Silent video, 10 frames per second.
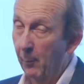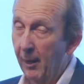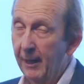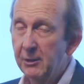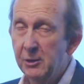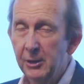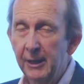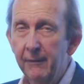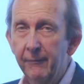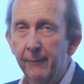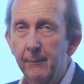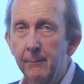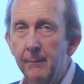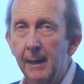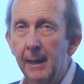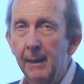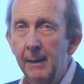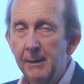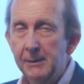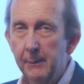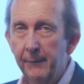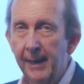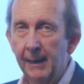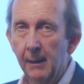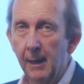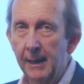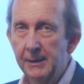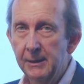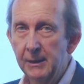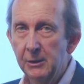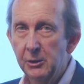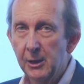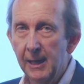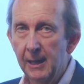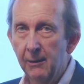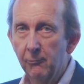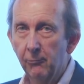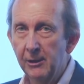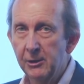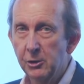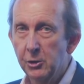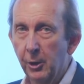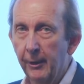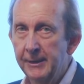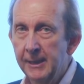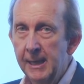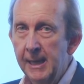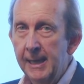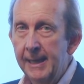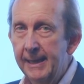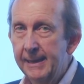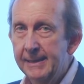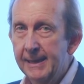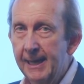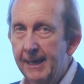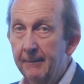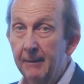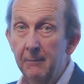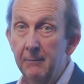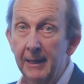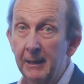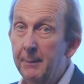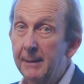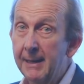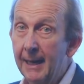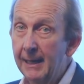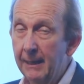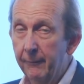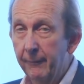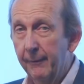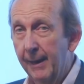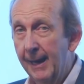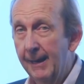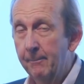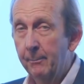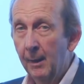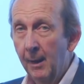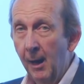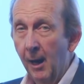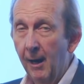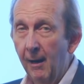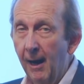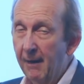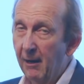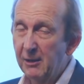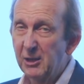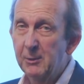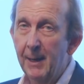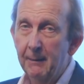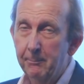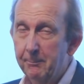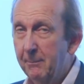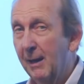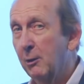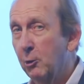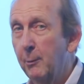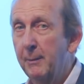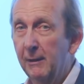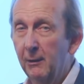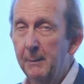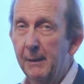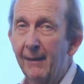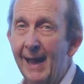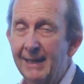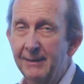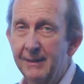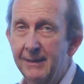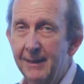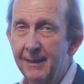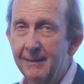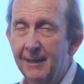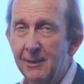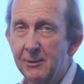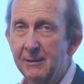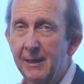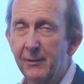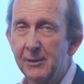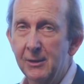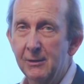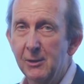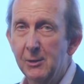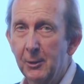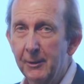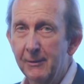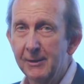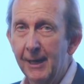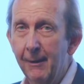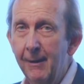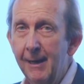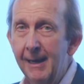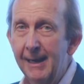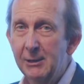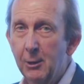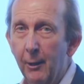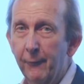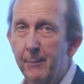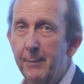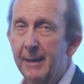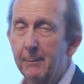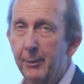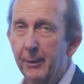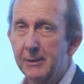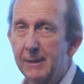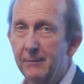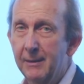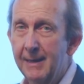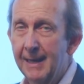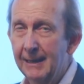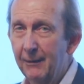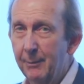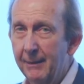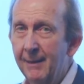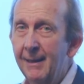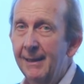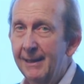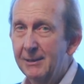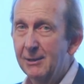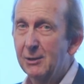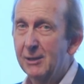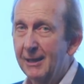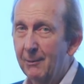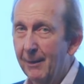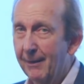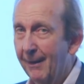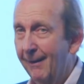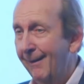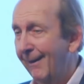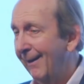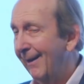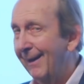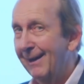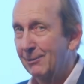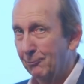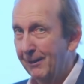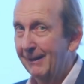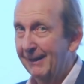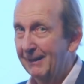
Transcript: what I can see, from some of the headlines in his recent stories, he's getting a bit negative. I suspect it could be a little bit of ADD, attention deficit disorder, and so he's gone from being positive to negative. But let's just see whether it's really